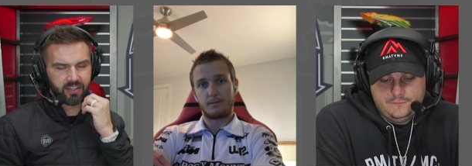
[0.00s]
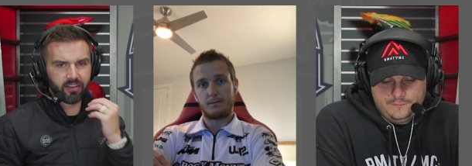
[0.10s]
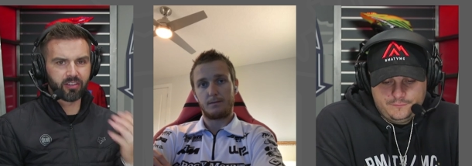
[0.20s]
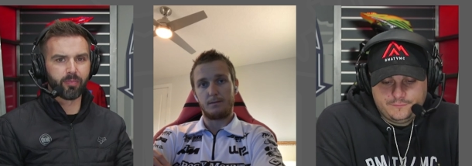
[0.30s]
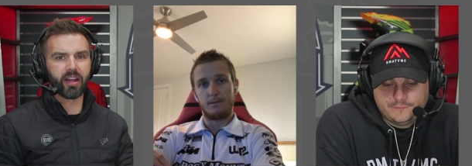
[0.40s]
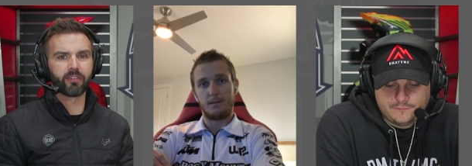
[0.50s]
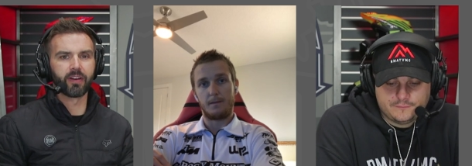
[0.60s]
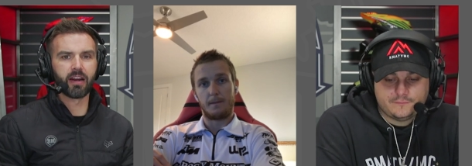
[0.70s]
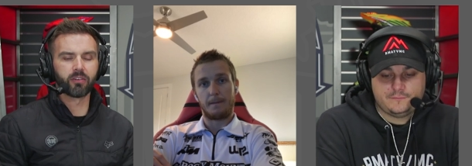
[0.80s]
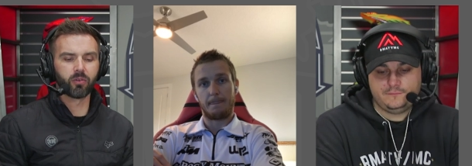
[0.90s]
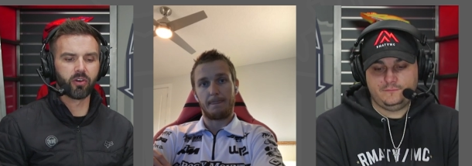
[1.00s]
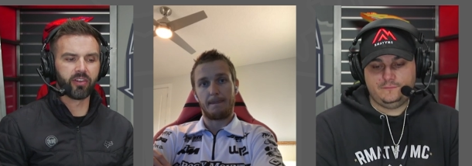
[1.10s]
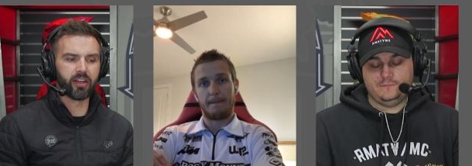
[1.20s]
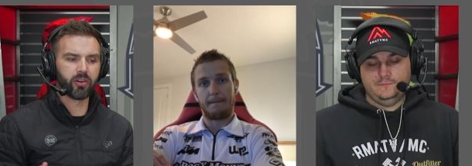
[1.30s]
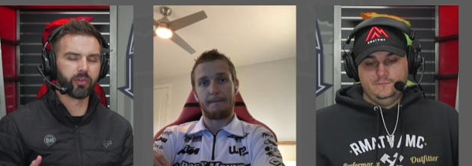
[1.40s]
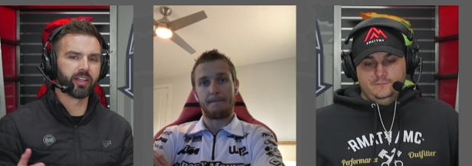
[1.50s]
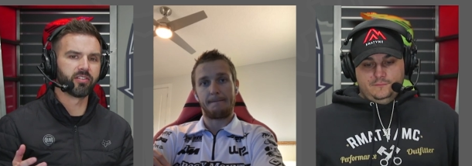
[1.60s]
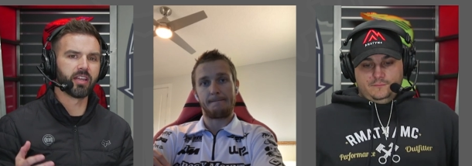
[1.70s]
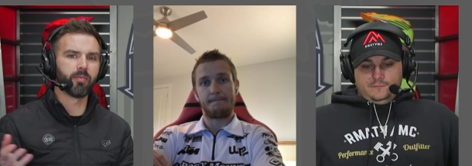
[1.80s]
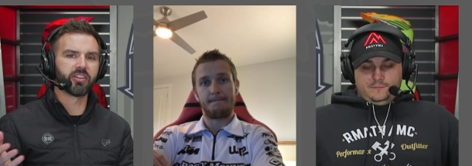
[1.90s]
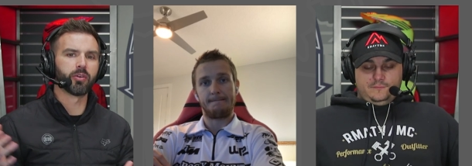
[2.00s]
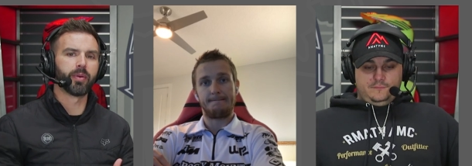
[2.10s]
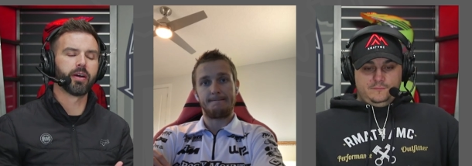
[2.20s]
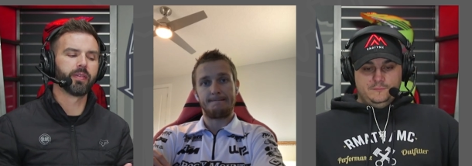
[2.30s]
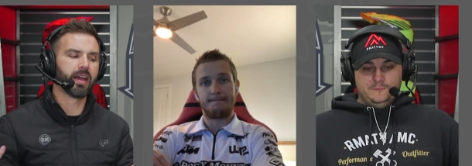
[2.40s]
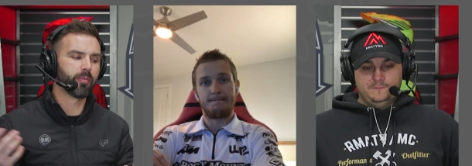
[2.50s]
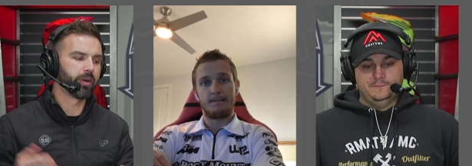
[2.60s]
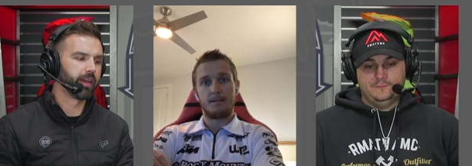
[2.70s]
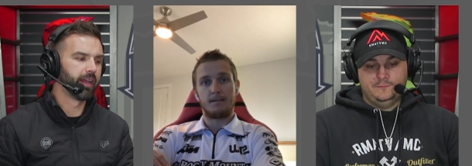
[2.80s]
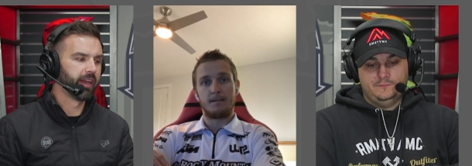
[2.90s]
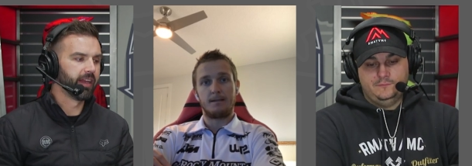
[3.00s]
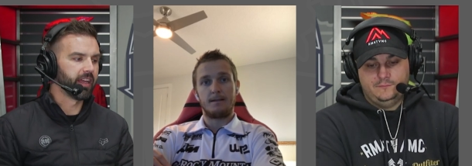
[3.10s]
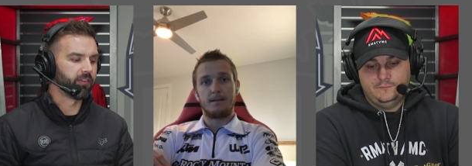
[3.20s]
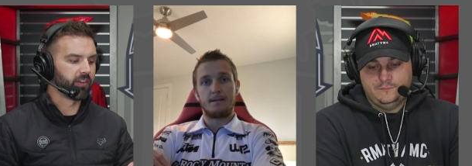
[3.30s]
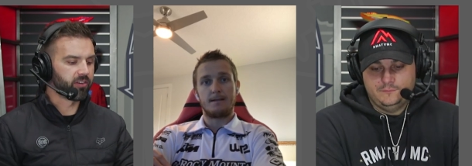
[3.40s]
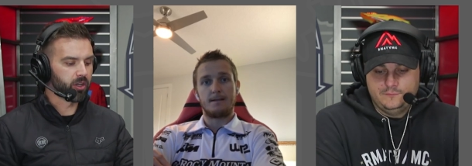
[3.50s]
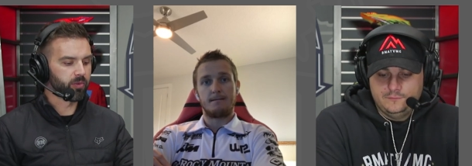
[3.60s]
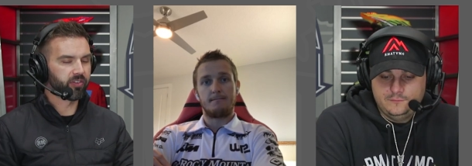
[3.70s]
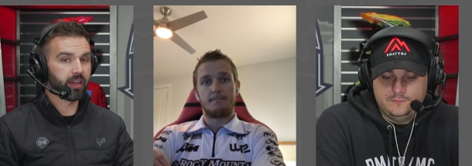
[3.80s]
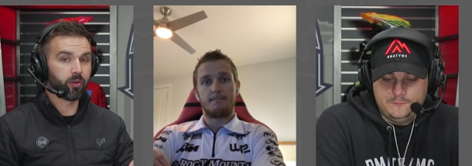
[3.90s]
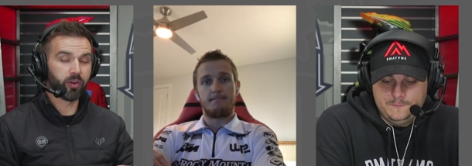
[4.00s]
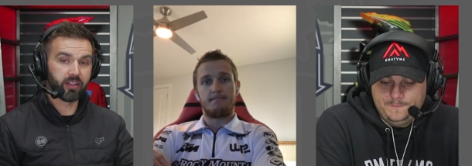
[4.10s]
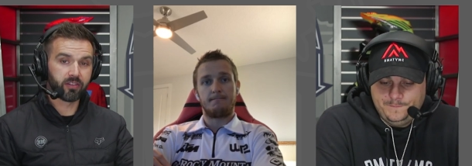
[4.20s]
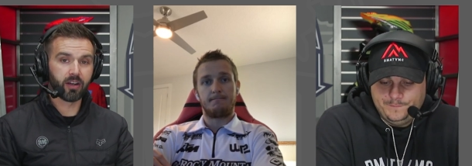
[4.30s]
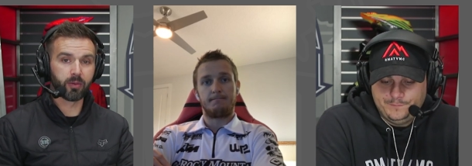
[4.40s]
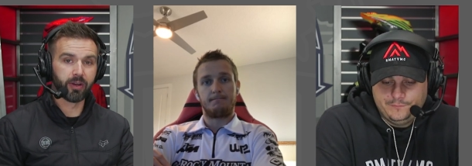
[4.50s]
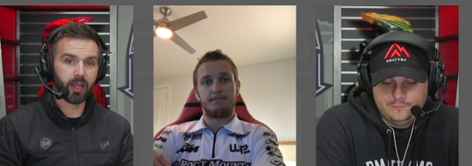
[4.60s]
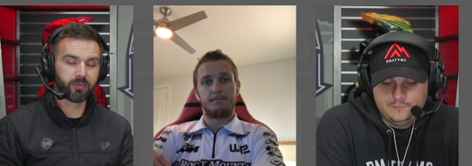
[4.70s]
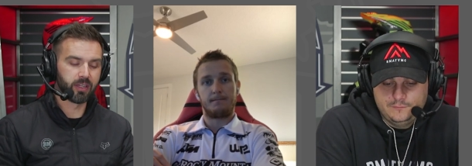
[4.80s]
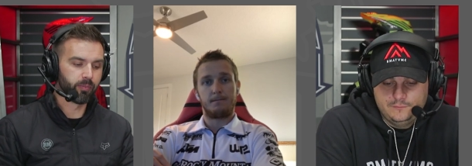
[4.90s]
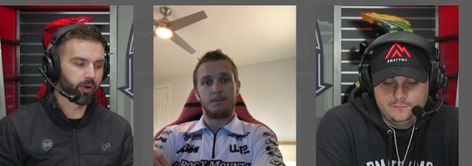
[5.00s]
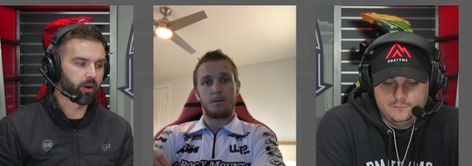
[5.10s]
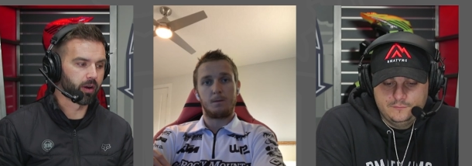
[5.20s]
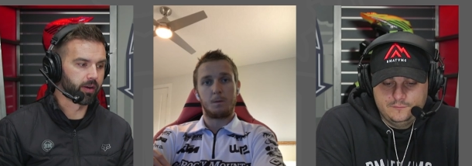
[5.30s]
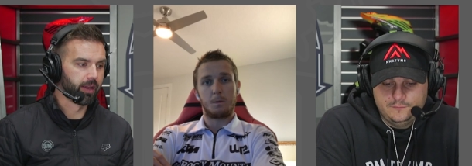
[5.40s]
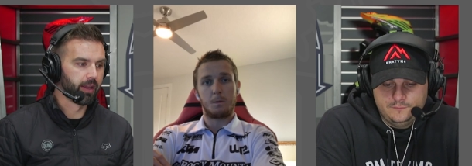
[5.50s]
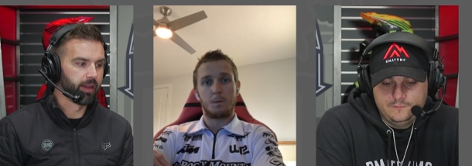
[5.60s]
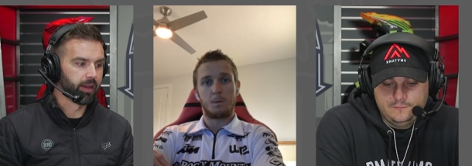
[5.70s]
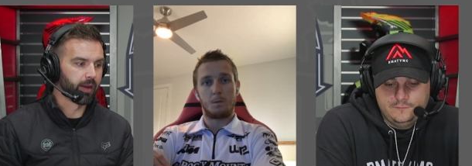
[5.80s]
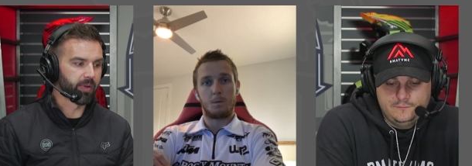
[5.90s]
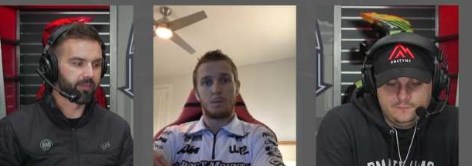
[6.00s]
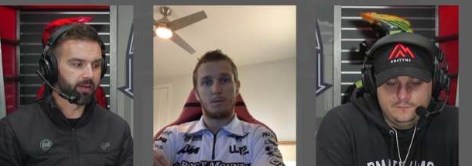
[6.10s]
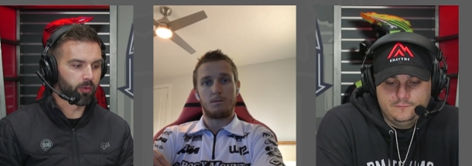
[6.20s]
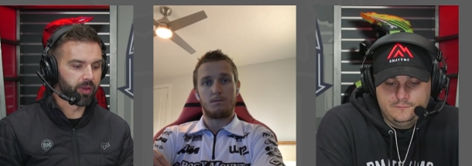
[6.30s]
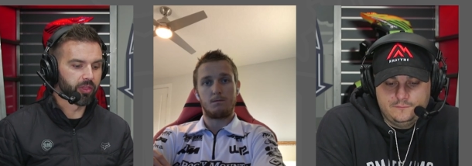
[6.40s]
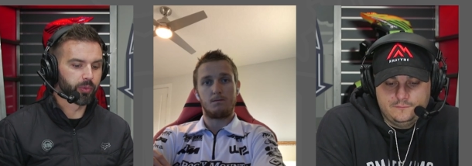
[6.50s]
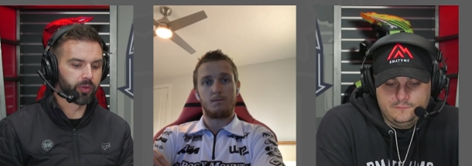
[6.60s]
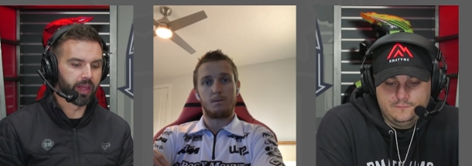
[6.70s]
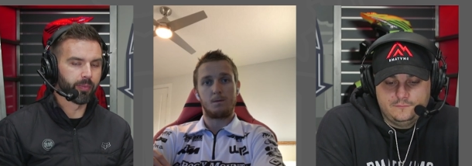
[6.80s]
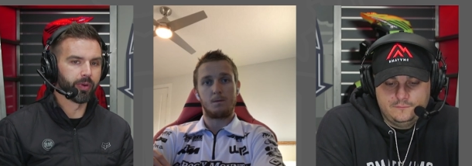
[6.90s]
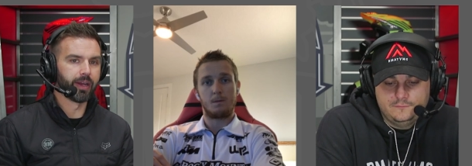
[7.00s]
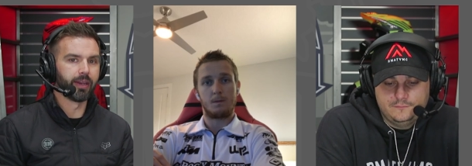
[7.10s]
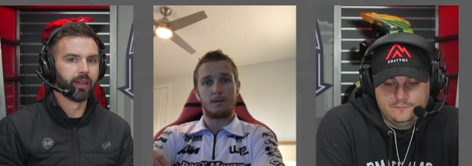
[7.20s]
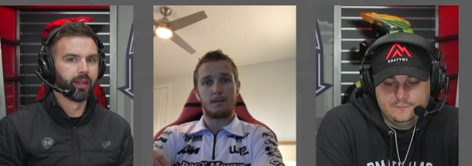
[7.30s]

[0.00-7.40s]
Speaker 1: come back for outdoors. He didn't really say much about that, but if he's dealing with, say, what he's talked about Epstein Barr, um, I've never been through that, but